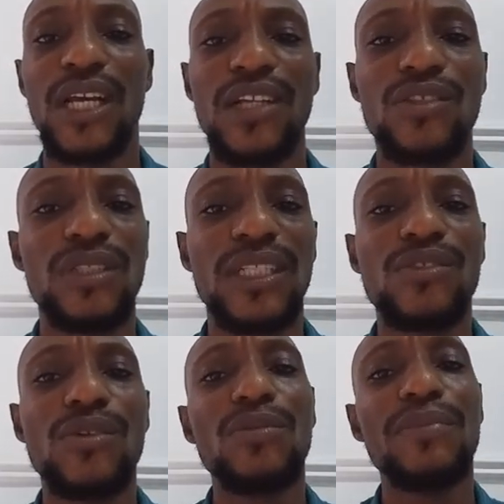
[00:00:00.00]
So there's
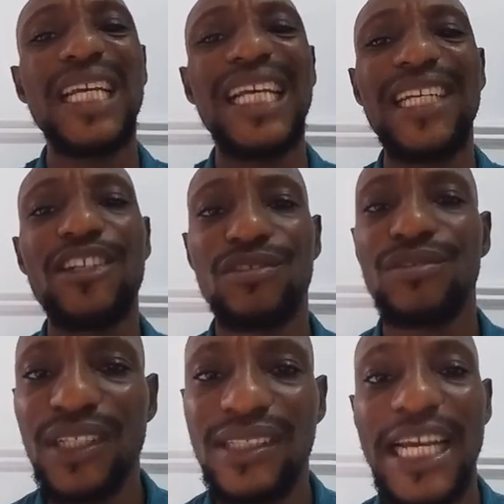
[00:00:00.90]
going to be
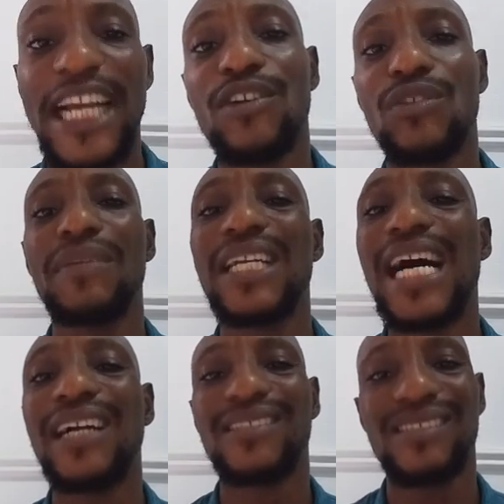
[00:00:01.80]
increased economic
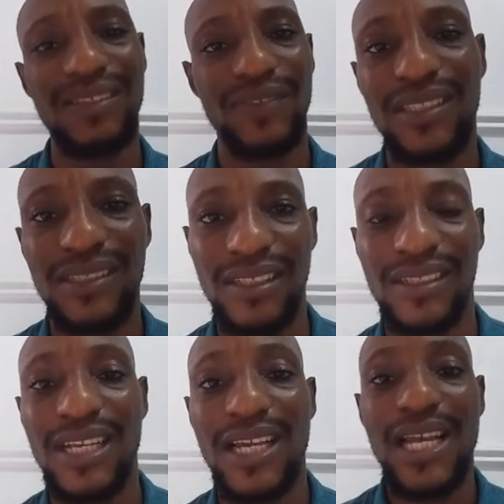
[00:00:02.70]
activities
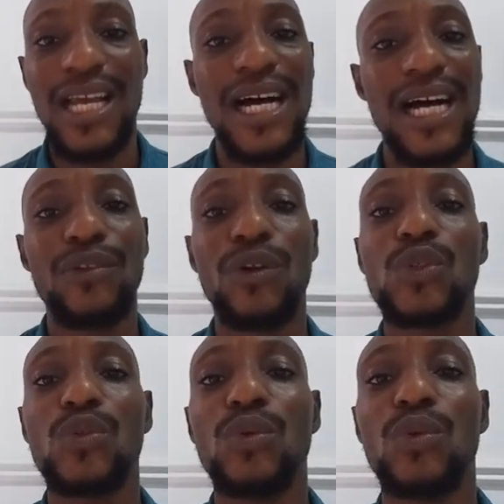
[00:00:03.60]
and
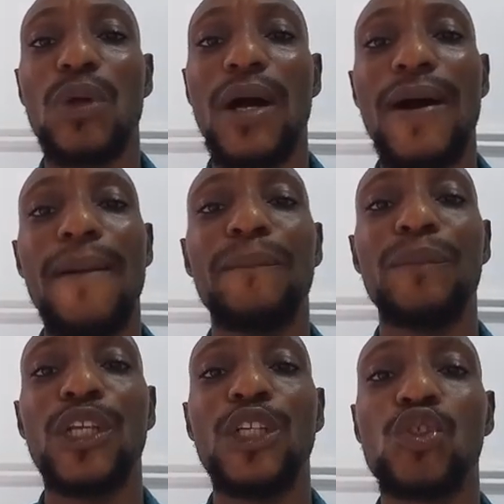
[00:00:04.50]
also
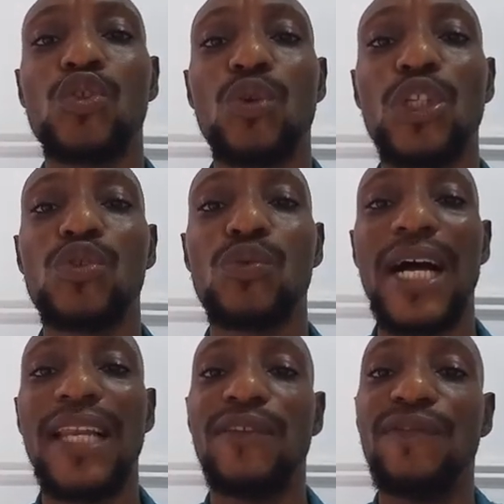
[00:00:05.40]
um, it's going to
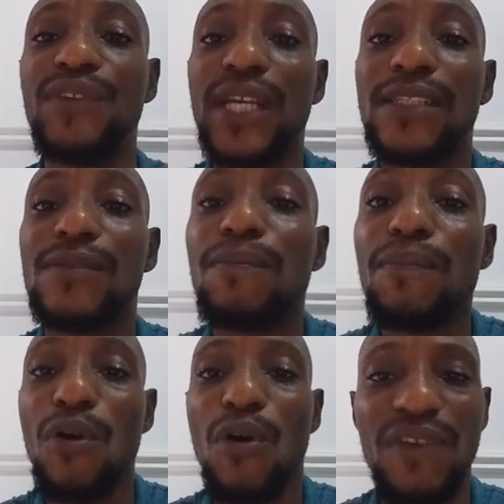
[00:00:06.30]
alleviate
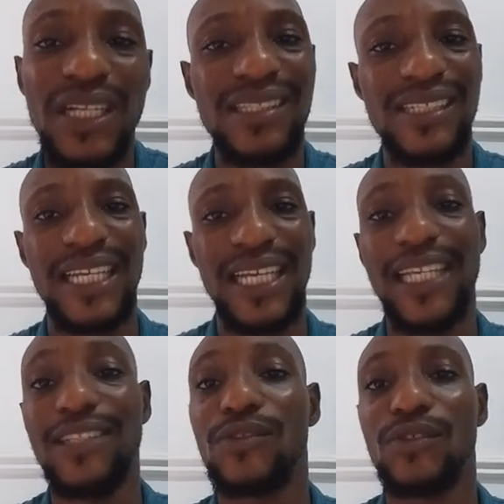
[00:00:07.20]
poverty
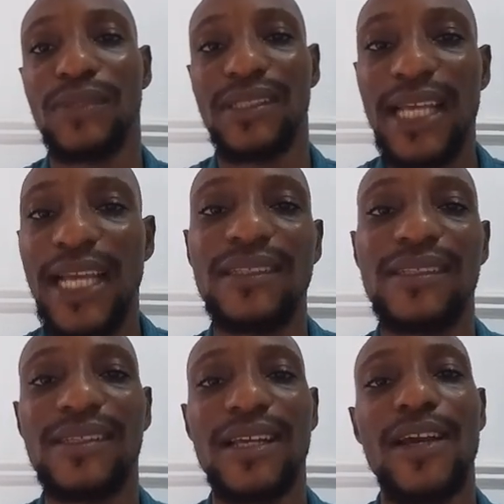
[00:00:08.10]
in some
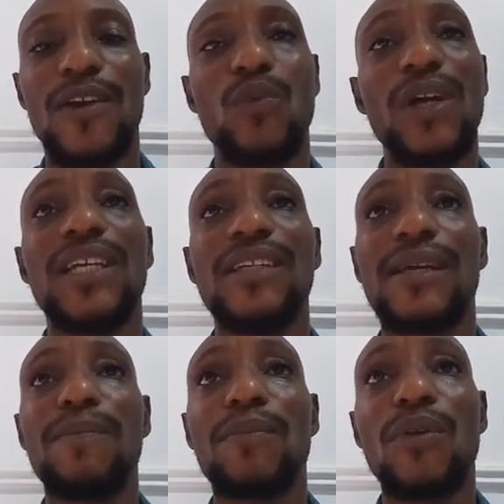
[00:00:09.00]
sense when there's
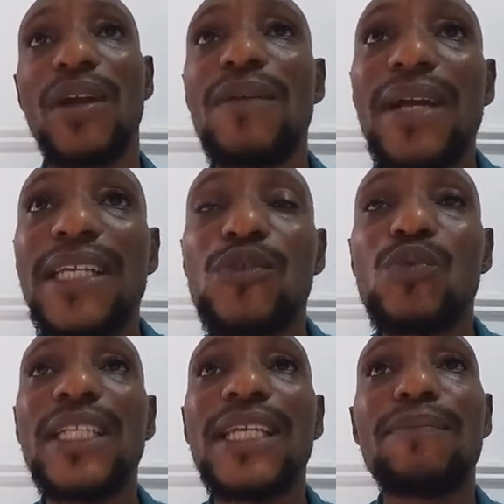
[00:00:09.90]
employment
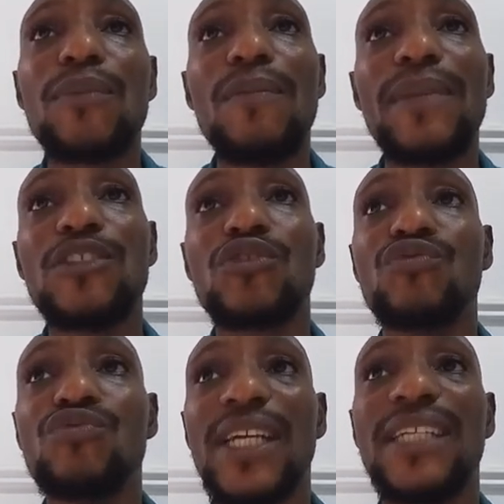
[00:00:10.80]
when the employment
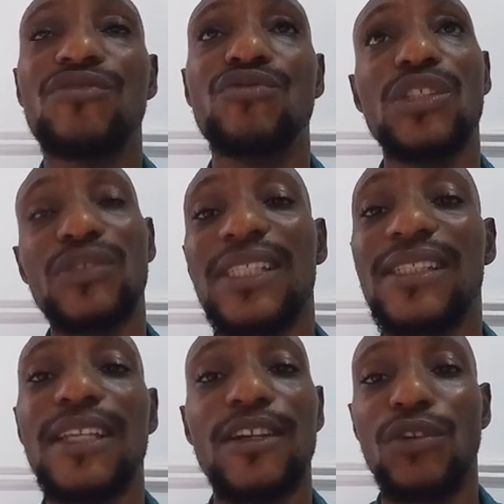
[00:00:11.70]
rate reduces
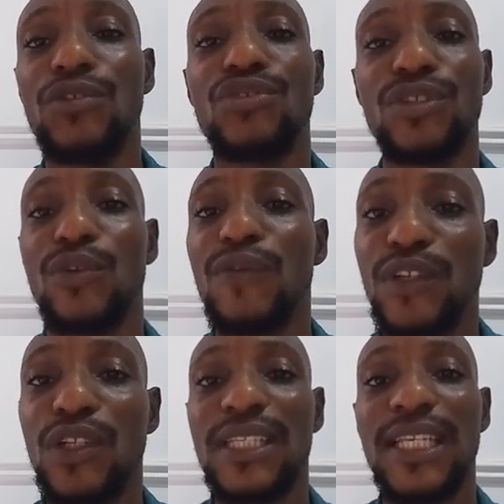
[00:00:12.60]
in a country
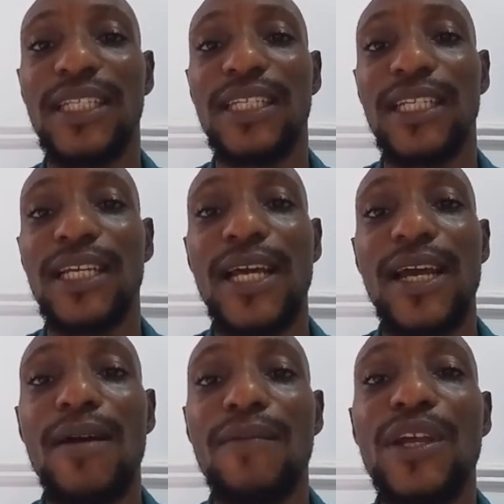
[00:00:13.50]
obviously the
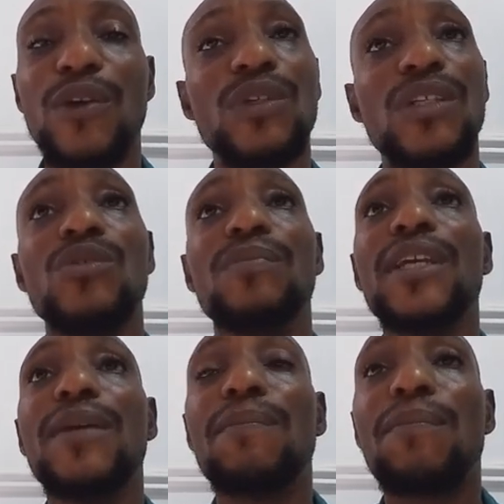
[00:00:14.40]
there's going to
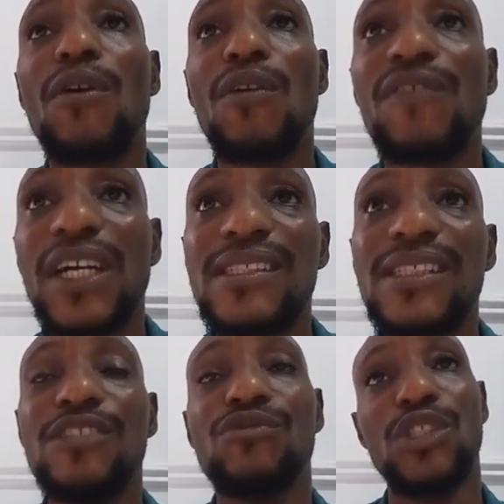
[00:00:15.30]
be a
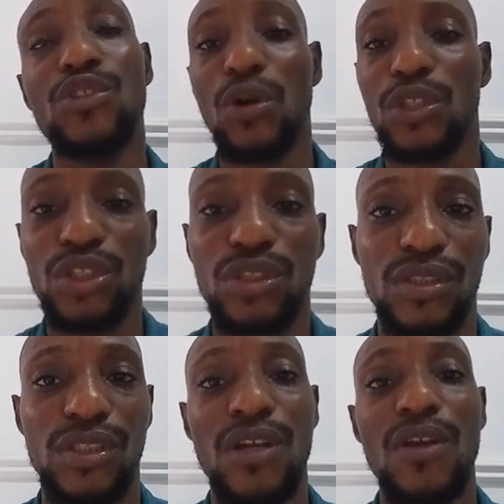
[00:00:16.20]
poverty
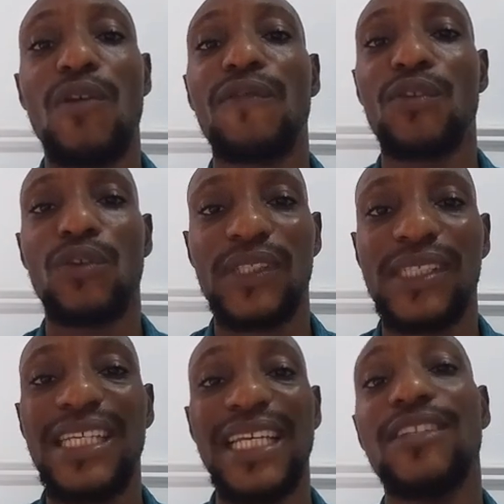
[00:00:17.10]
reduction of
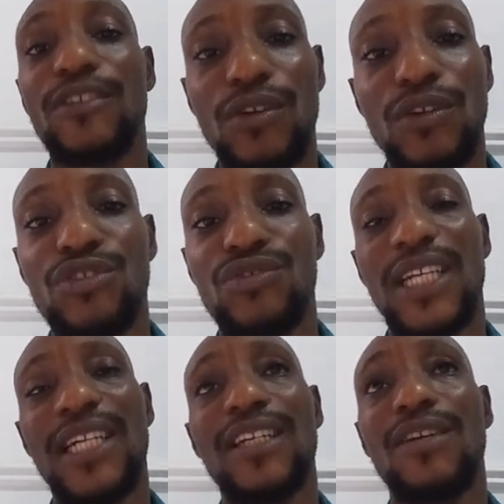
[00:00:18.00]
course, in the country
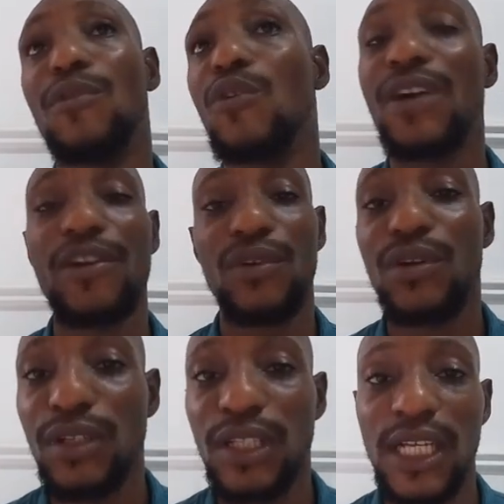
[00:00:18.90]
and um,
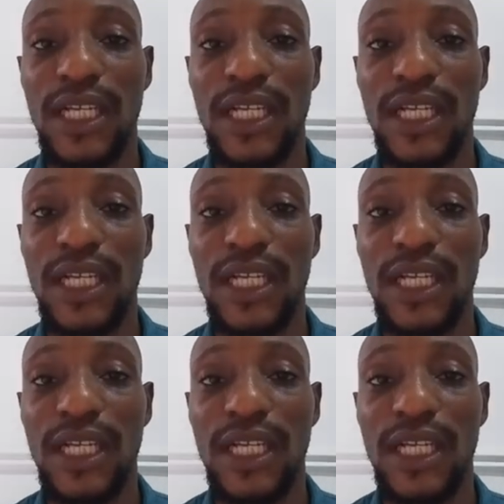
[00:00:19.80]
overall